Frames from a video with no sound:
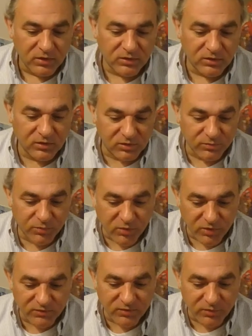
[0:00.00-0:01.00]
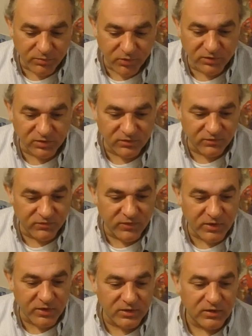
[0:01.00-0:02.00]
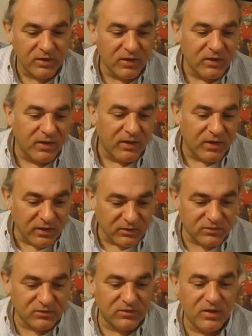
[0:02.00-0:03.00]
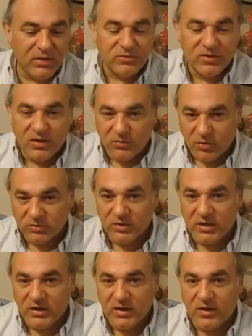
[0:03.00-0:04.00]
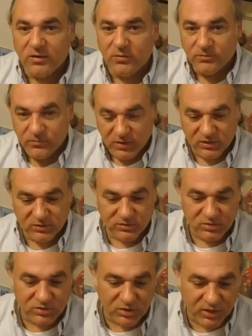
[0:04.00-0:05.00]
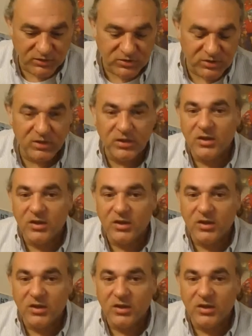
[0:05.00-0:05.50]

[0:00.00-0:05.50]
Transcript: The support of the points of the foot, it seems that rotating out, as in Shikodachi,